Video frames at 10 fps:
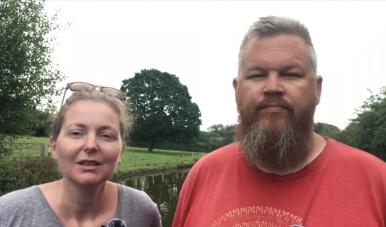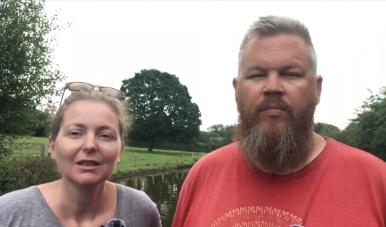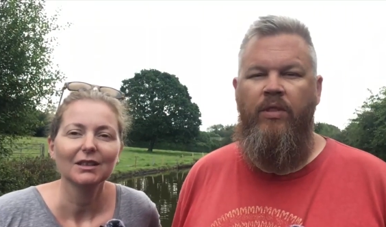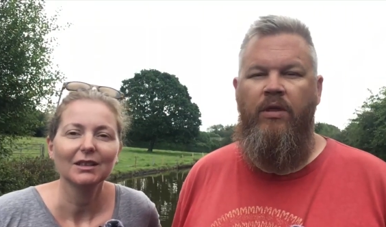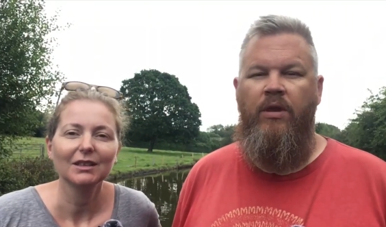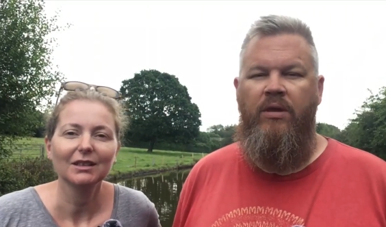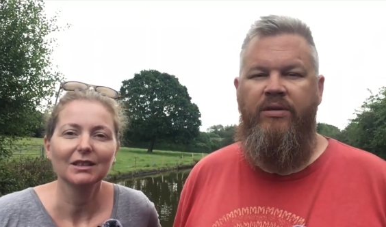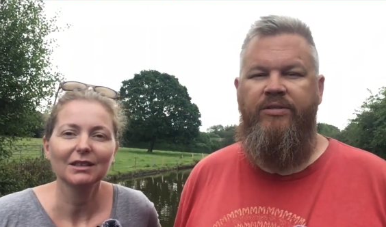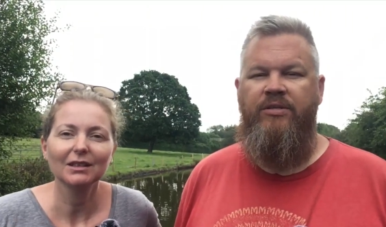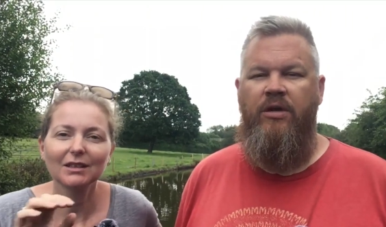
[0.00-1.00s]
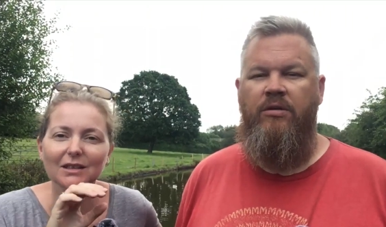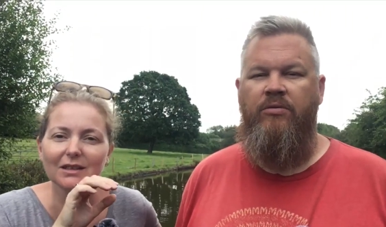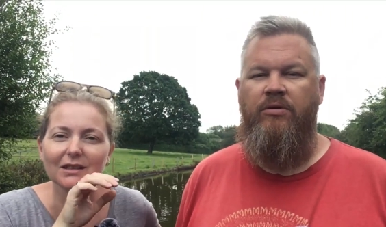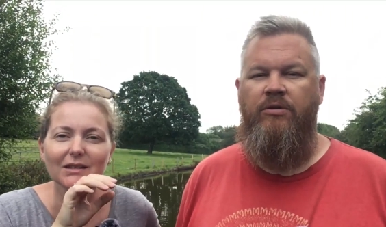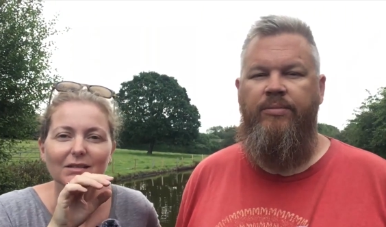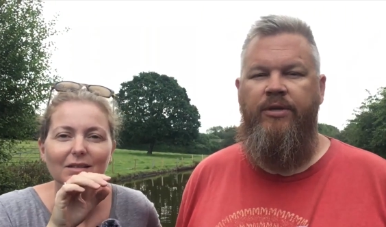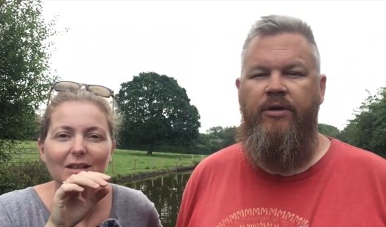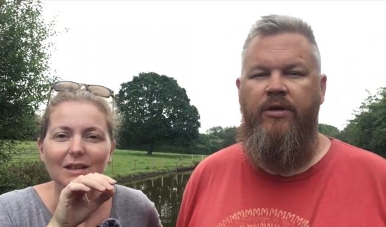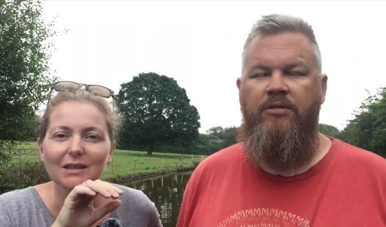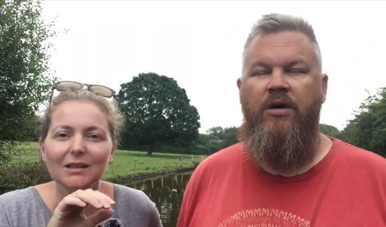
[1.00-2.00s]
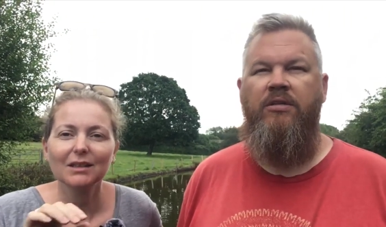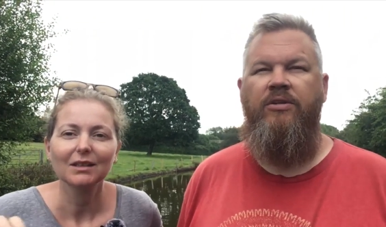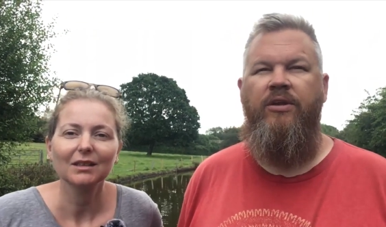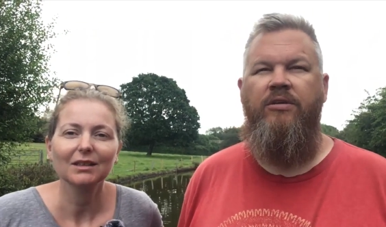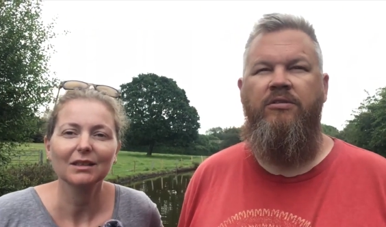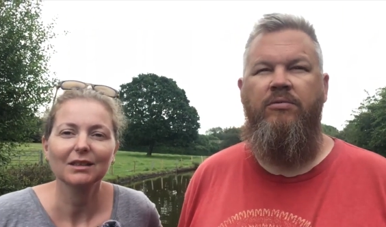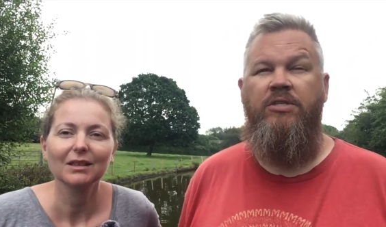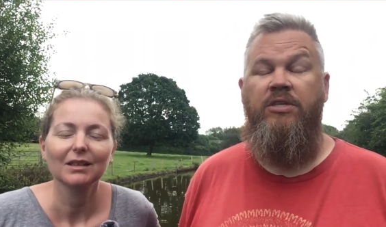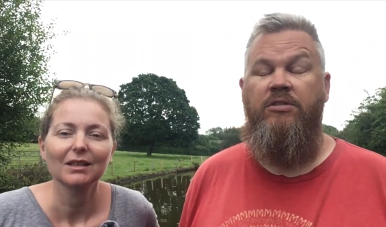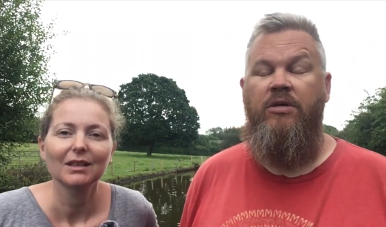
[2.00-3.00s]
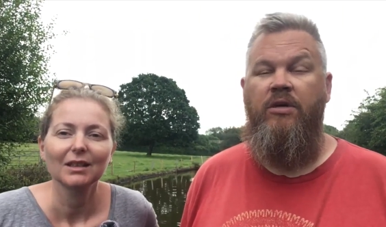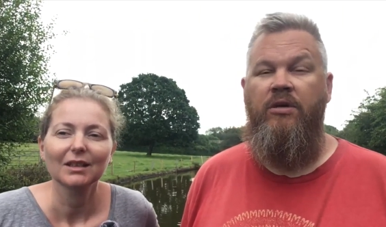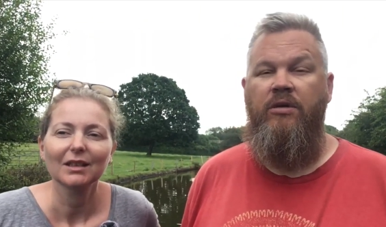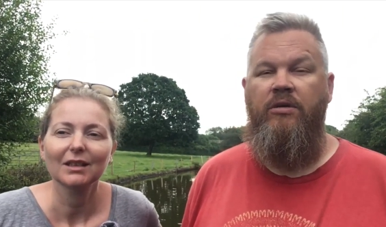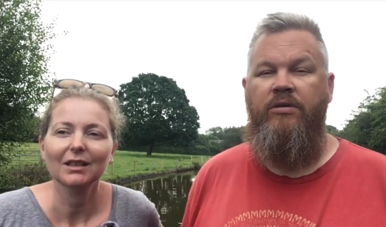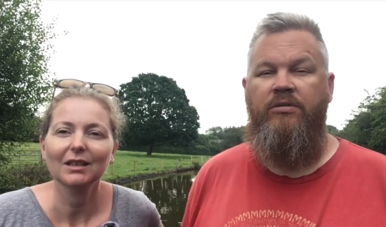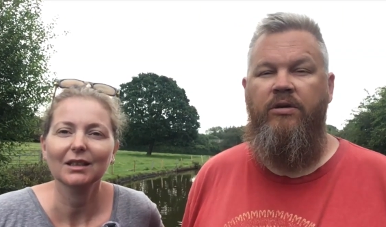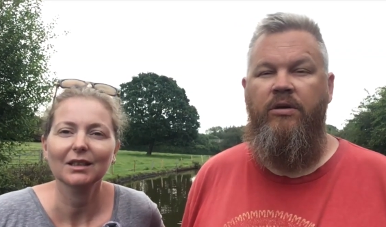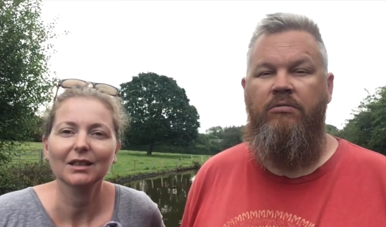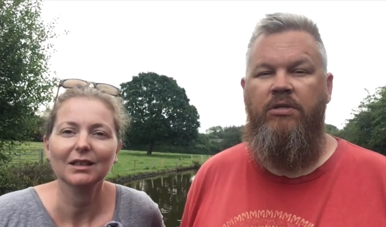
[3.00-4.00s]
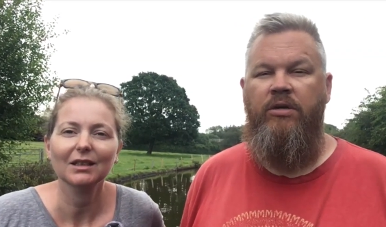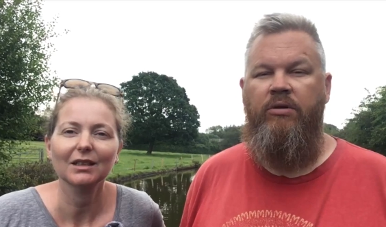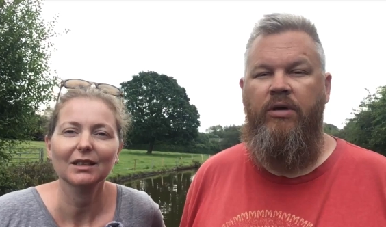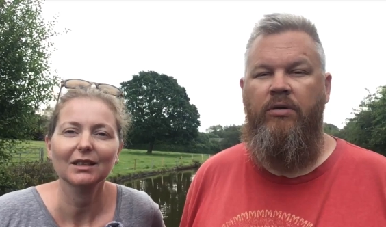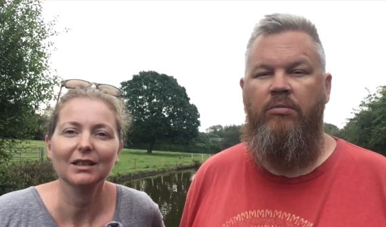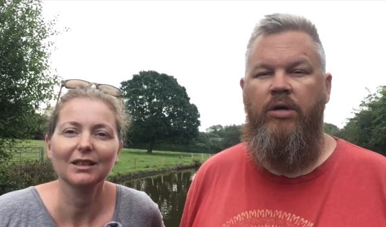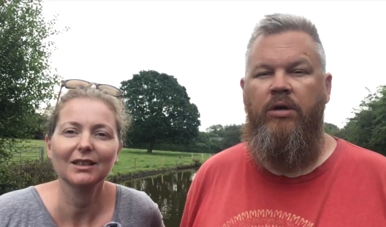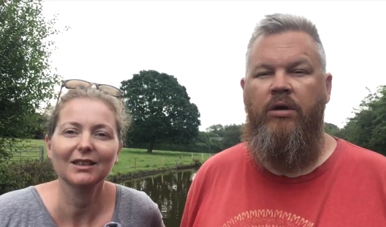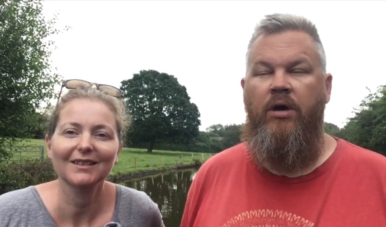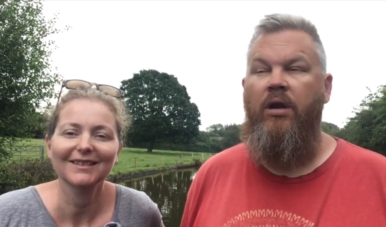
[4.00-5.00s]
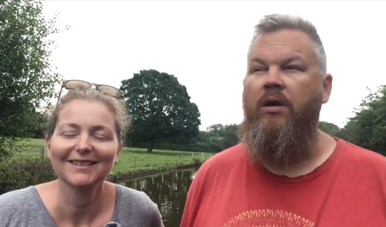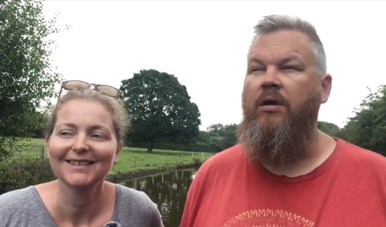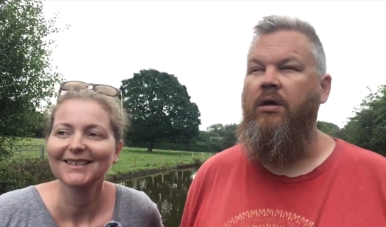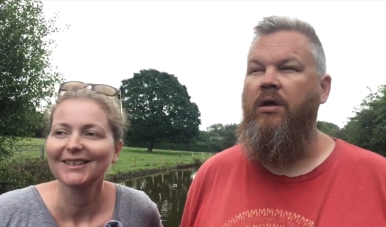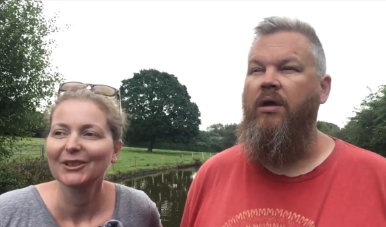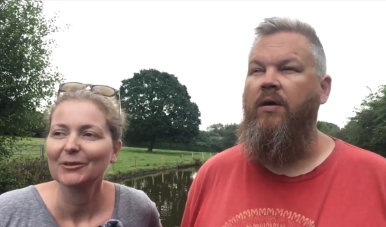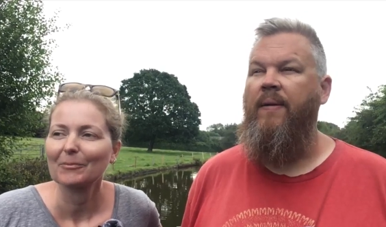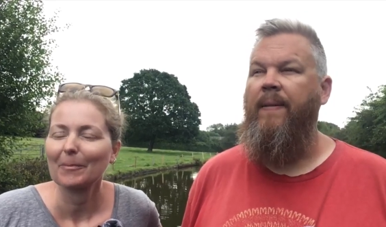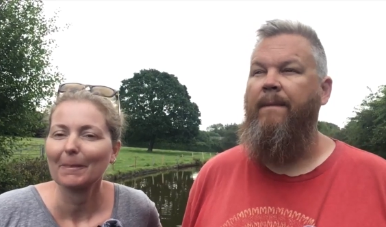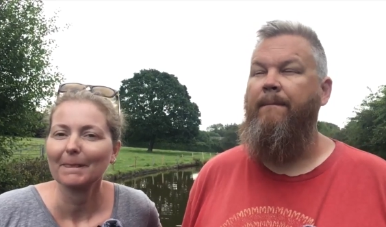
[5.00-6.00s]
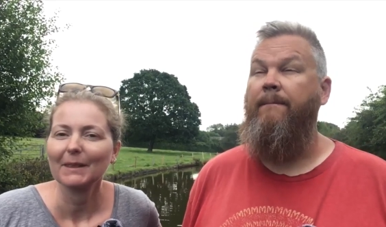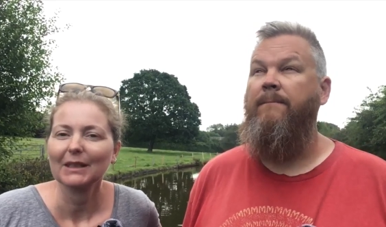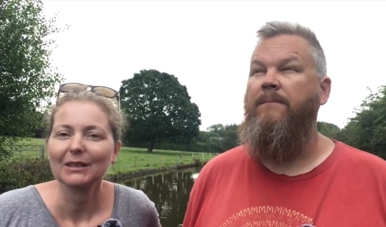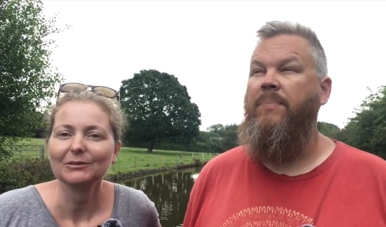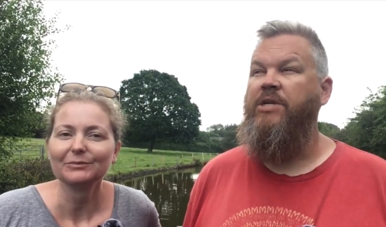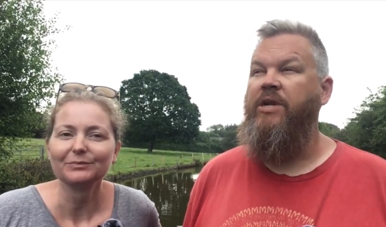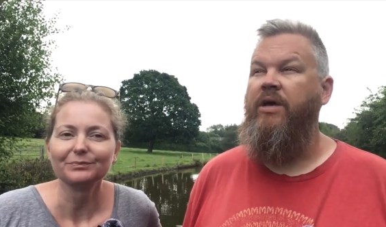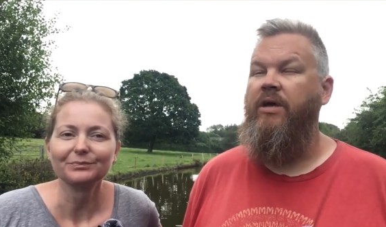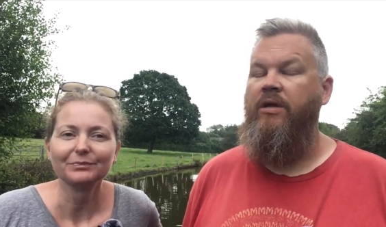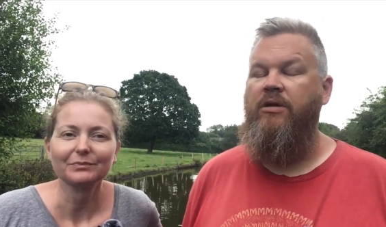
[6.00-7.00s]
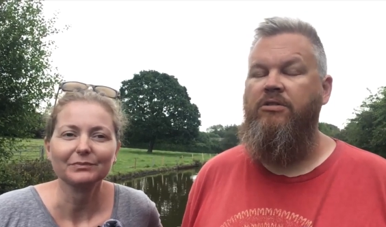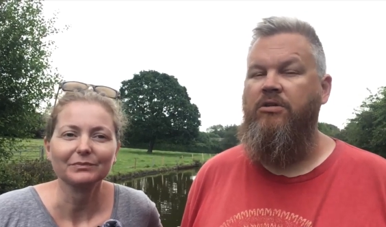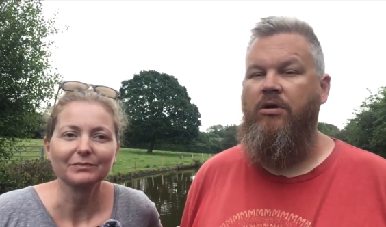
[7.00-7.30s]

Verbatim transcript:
Speaker 1: The day is not going to be as hot today as it was yesterday. Yesterday was like record-breaking hot. Today doesn't